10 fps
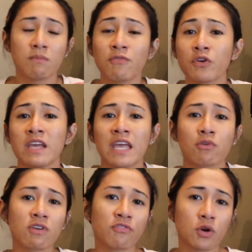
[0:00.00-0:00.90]
Before he can
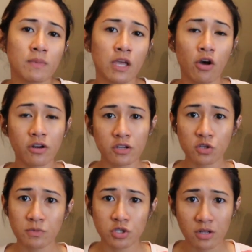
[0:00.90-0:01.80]
refer me on a
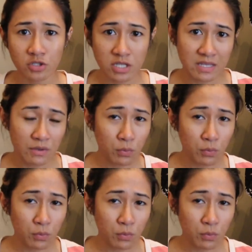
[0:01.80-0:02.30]
dermatology,